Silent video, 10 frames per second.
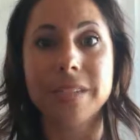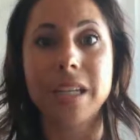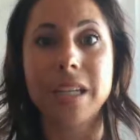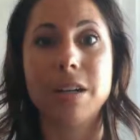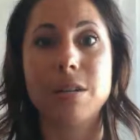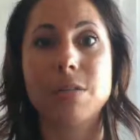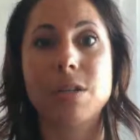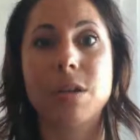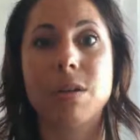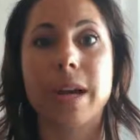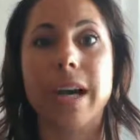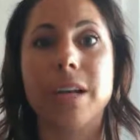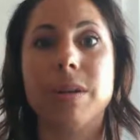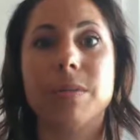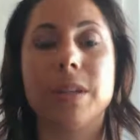You know, so how
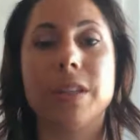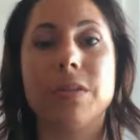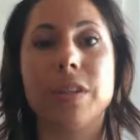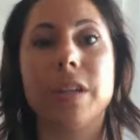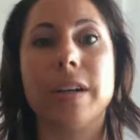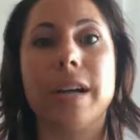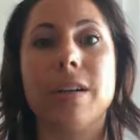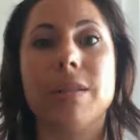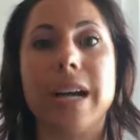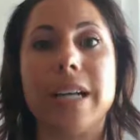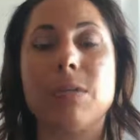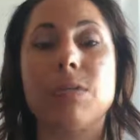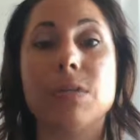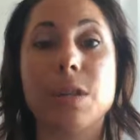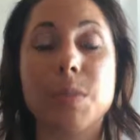do we really figure out how to
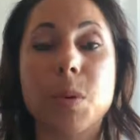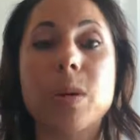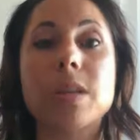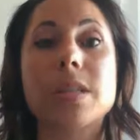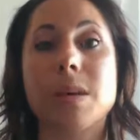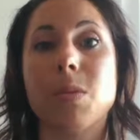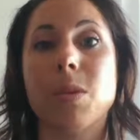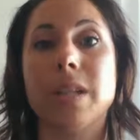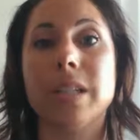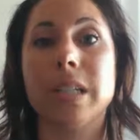support someone